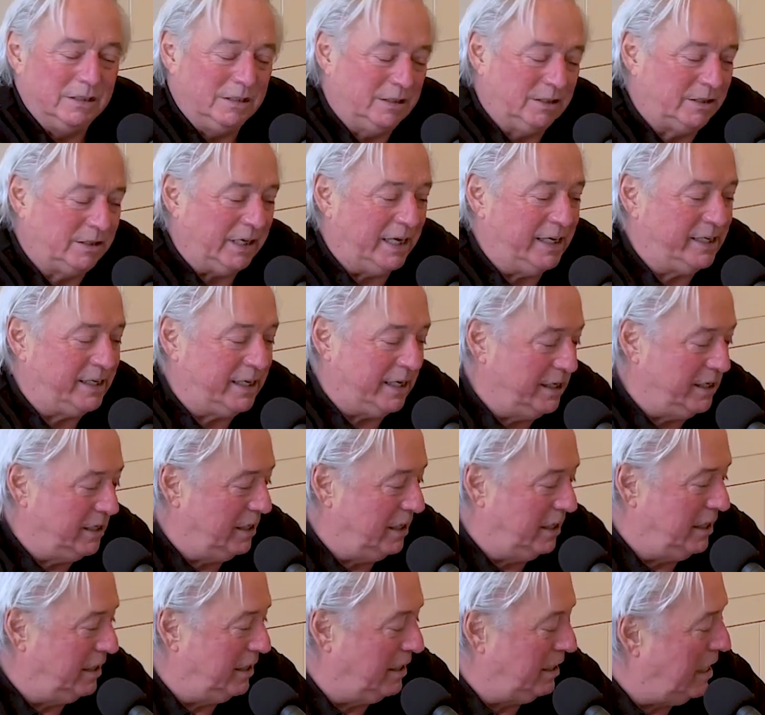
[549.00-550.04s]
taking,
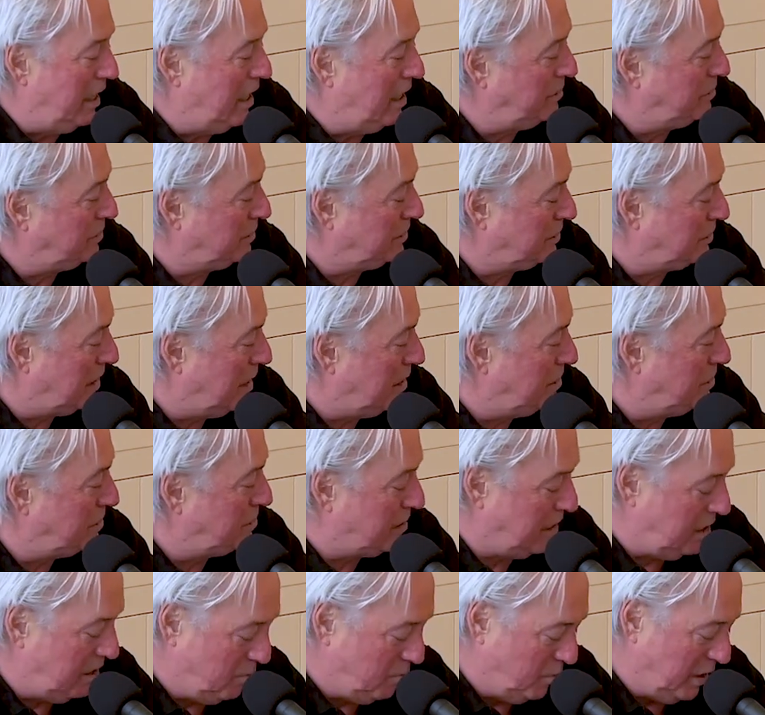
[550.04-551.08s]
how do you
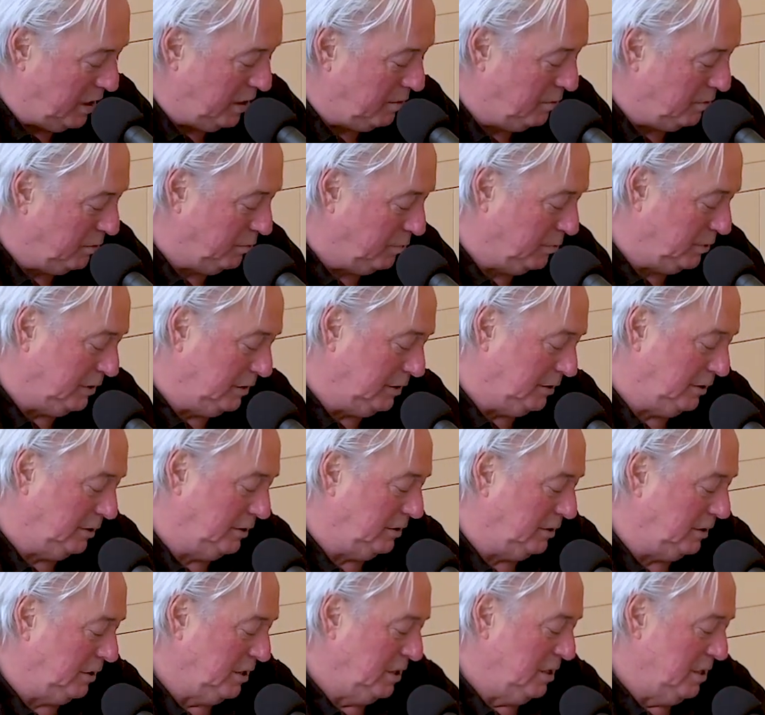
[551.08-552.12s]
say,
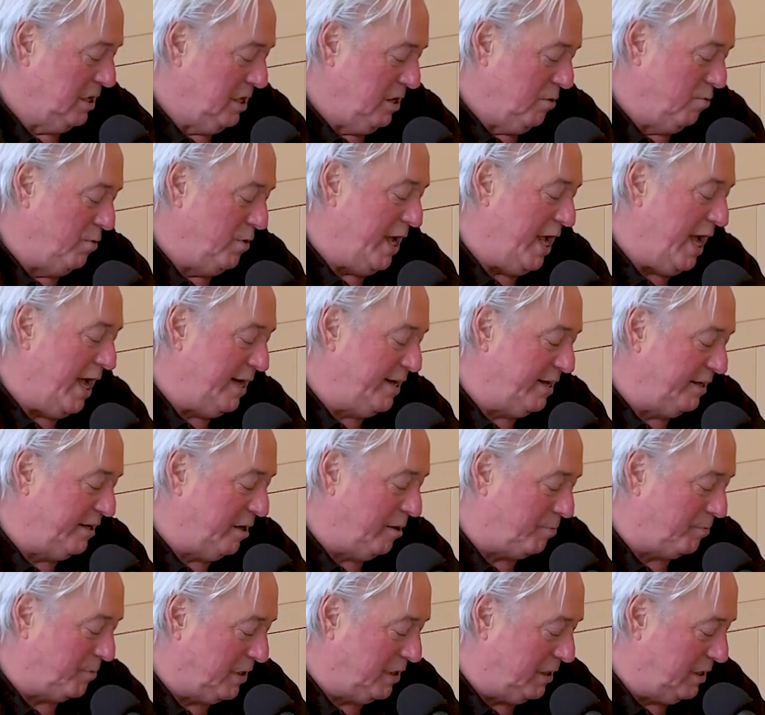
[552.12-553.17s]
we ended
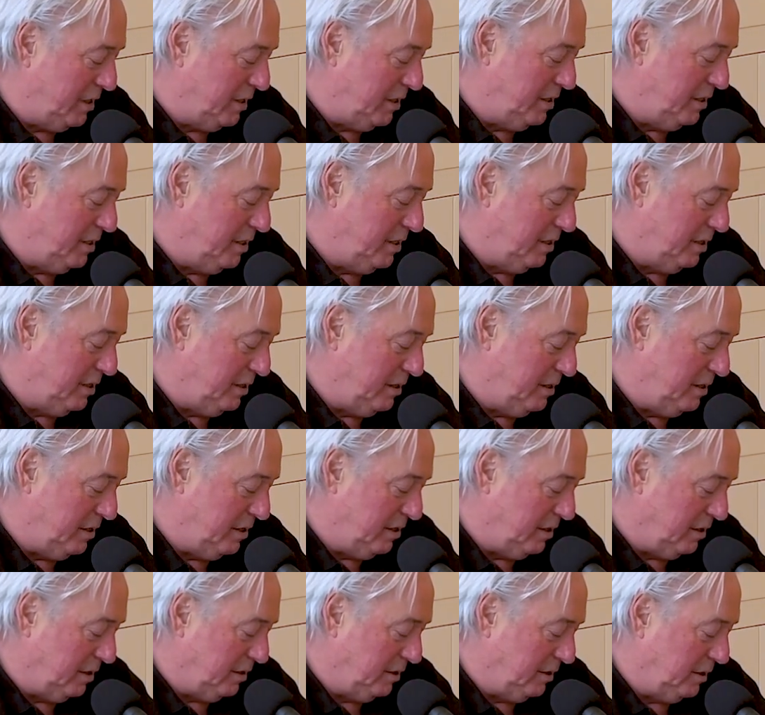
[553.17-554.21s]
up
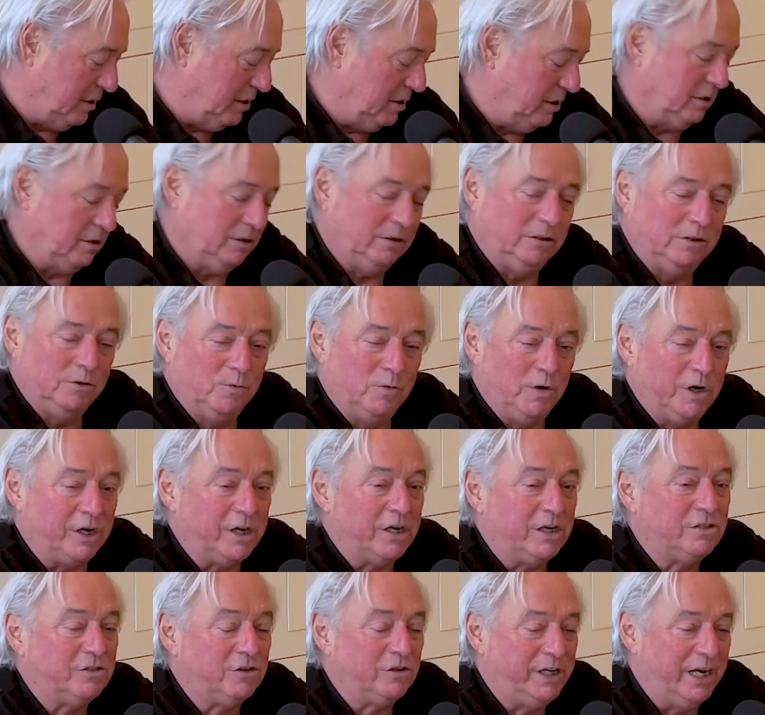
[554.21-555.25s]
the
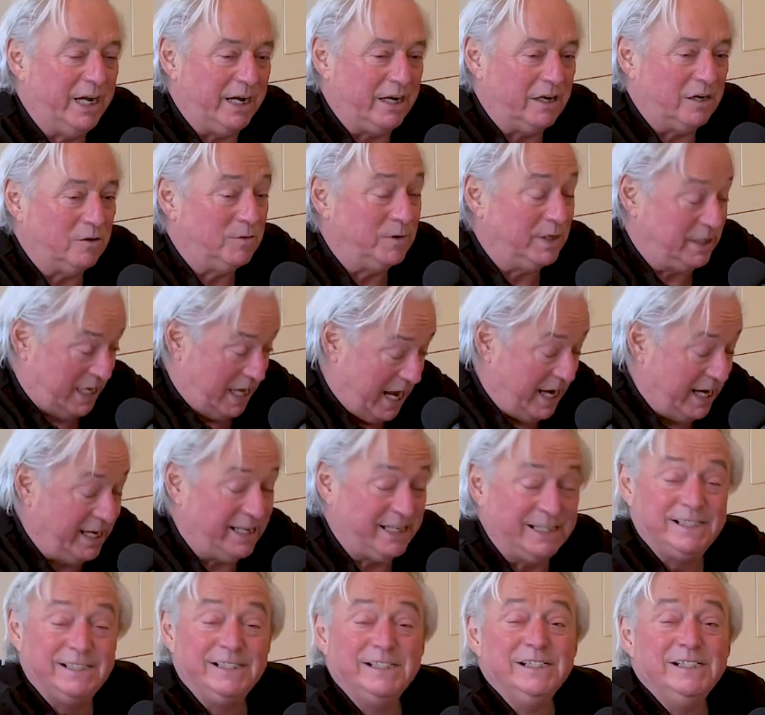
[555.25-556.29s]
working together with
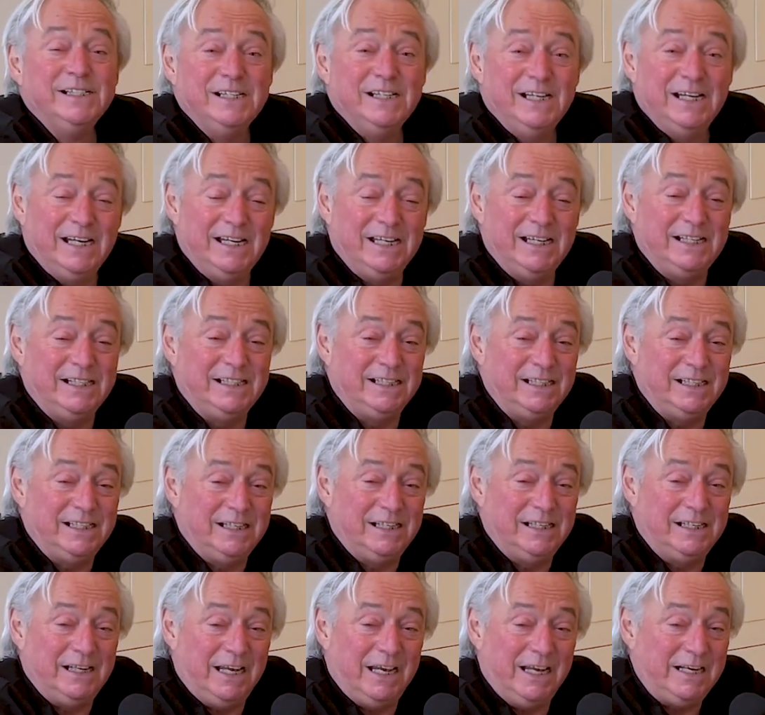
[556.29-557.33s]
Henk. Yeah.
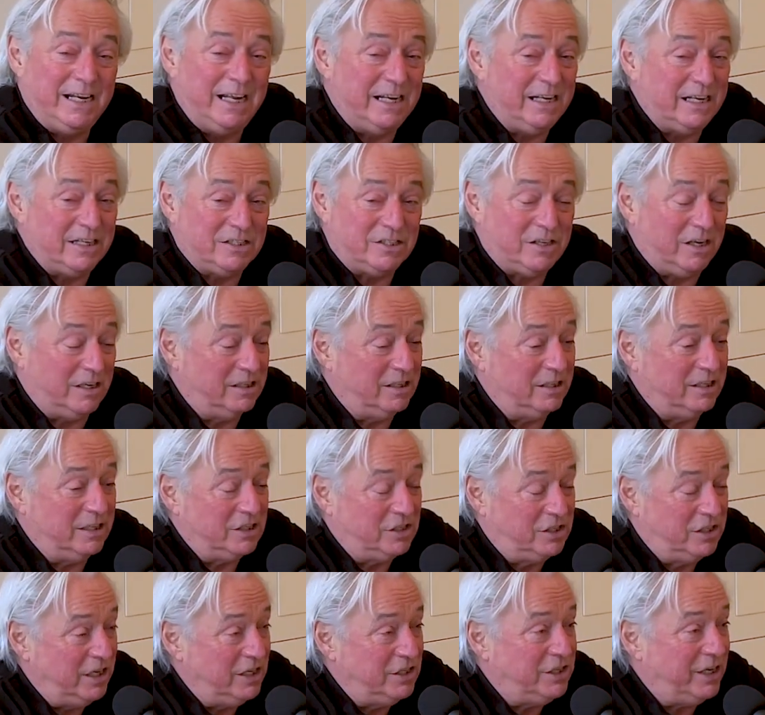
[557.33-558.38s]
And then I started
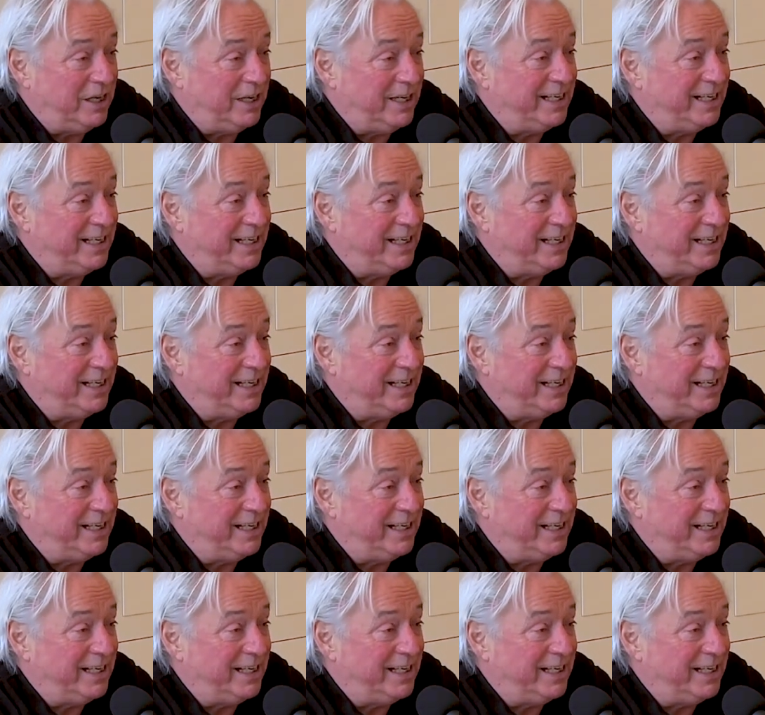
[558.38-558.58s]
as DJ